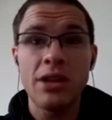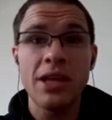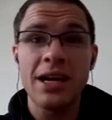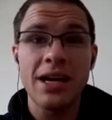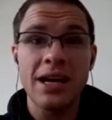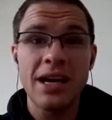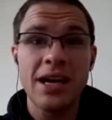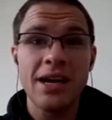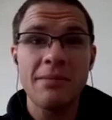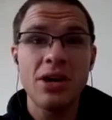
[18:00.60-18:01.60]
than I
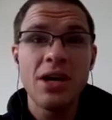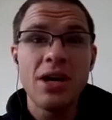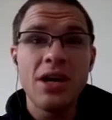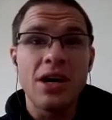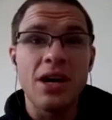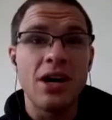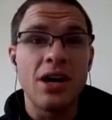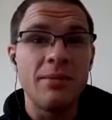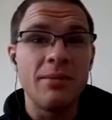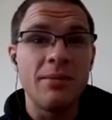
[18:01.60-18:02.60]
am.
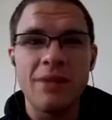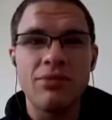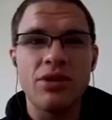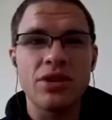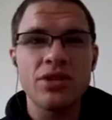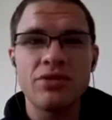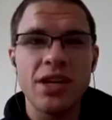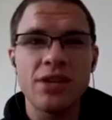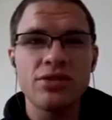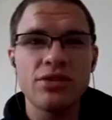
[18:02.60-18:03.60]
And so Club
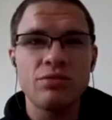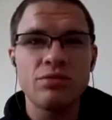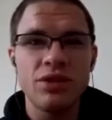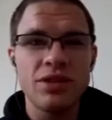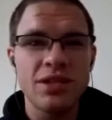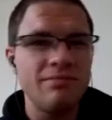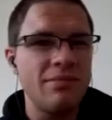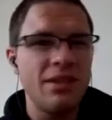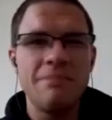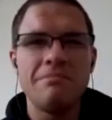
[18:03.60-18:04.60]
Cross Country Nationals
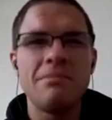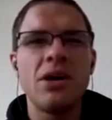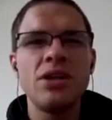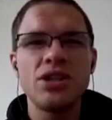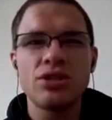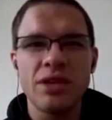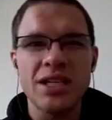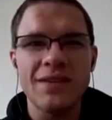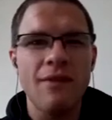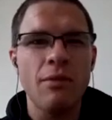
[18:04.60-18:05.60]
was the muddiest
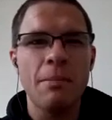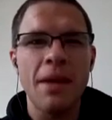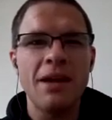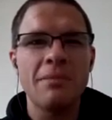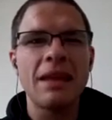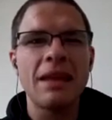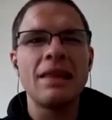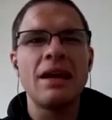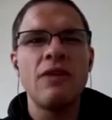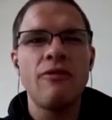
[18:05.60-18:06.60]
race I've ever been in my
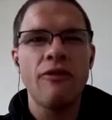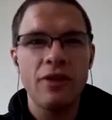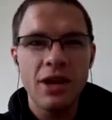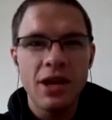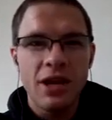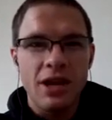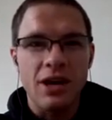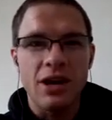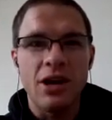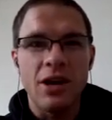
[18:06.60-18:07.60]
life.
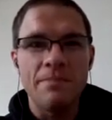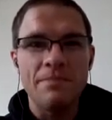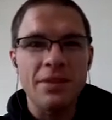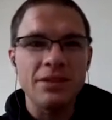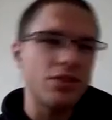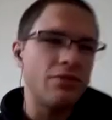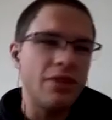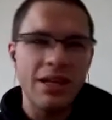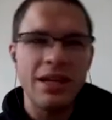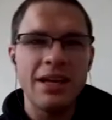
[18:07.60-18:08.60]
So
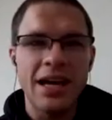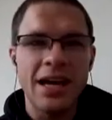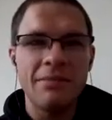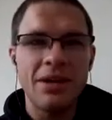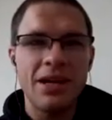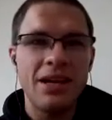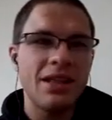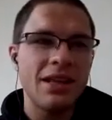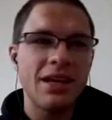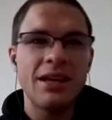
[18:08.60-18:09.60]
he got me,
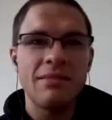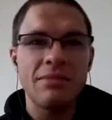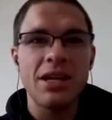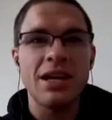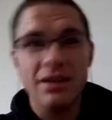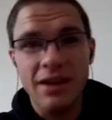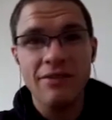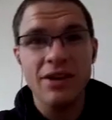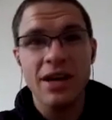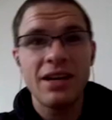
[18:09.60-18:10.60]
but then
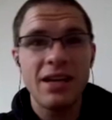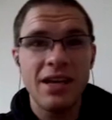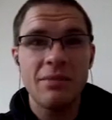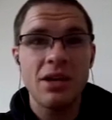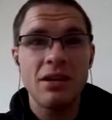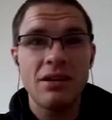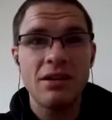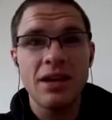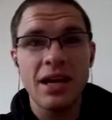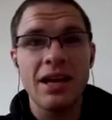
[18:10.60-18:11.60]
I've gotten him in
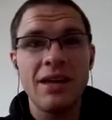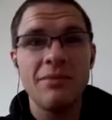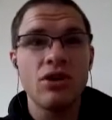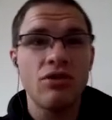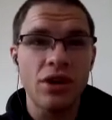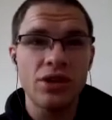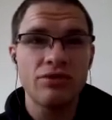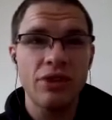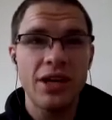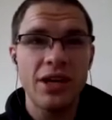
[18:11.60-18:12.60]
a cross
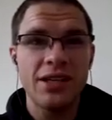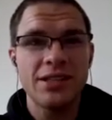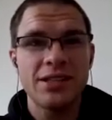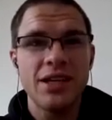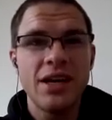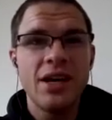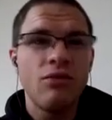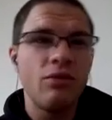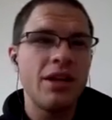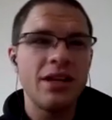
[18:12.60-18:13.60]
race
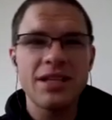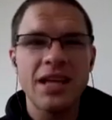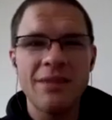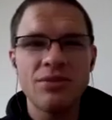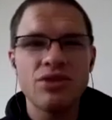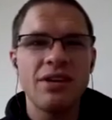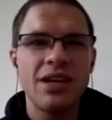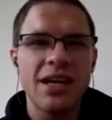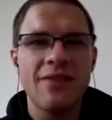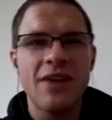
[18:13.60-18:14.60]
when his hamstring
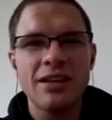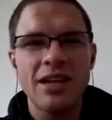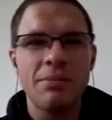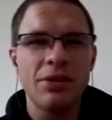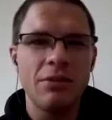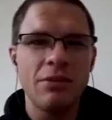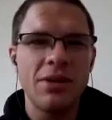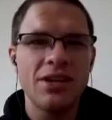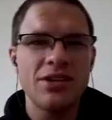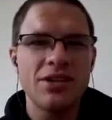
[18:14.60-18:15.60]
kind of acted up a little
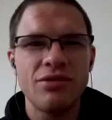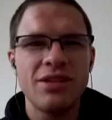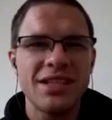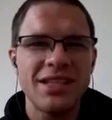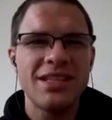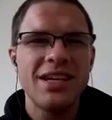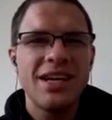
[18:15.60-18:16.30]
bit. So it's